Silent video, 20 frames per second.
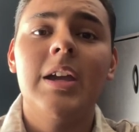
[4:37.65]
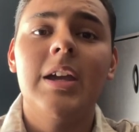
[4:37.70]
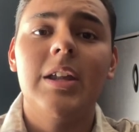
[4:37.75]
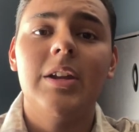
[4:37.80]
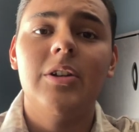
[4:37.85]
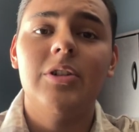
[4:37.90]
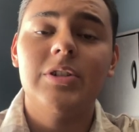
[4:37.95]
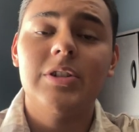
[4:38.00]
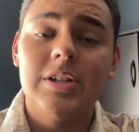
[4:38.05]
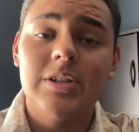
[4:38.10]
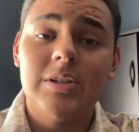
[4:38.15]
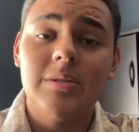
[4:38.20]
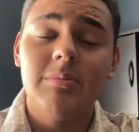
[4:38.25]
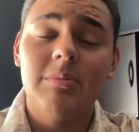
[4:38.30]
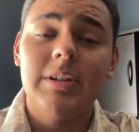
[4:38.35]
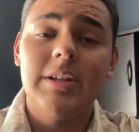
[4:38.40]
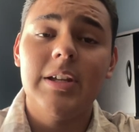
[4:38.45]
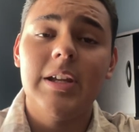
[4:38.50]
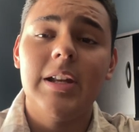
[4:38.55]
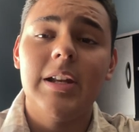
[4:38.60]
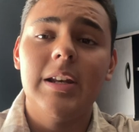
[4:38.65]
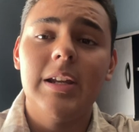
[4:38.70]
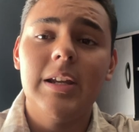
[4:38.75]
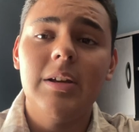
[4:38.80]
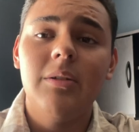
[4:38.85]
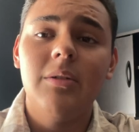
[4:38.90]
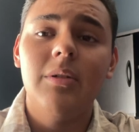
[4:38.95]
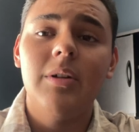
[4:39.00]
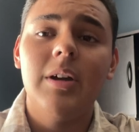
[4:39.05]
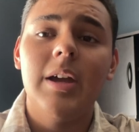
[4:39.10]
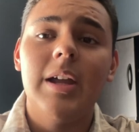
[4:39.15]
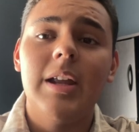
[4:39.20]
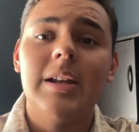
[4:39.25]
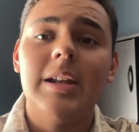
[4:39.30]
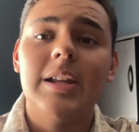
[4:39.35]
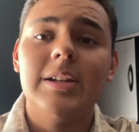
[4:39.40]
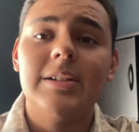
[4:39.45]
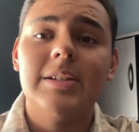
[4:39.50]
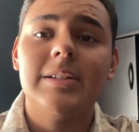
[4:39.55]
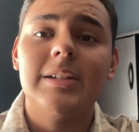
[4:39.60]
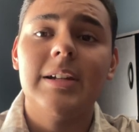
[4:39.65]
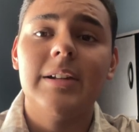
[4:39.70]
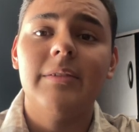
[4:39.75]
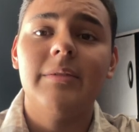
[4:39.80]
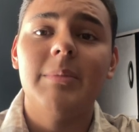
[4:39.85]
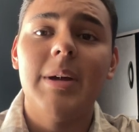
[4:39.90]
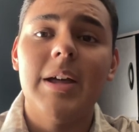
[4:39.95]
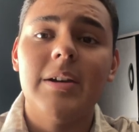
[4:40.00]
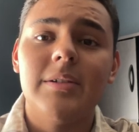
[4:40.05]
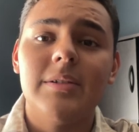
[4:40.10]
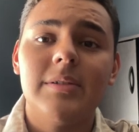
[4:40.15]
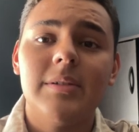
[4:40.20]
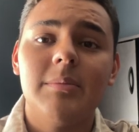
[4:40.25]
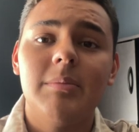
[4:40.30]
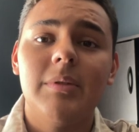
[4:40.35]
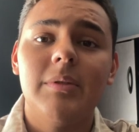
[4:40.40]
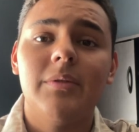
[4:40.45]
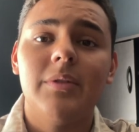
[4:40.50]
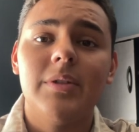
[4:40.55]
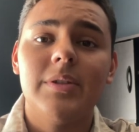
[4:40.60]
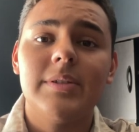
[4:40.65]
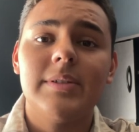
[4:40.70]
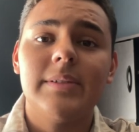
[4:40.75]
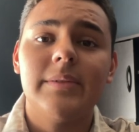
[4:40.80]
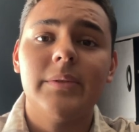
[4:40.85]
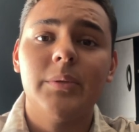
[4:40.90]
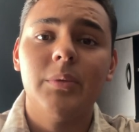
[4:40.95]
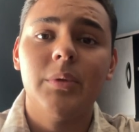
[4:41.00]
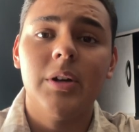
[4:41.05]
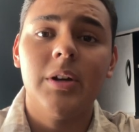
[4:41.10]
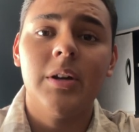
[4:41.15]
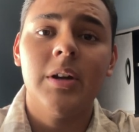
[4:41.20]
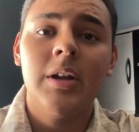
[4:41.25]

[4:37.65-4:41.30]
interchangeably in legal and legislative manners before the Civil War,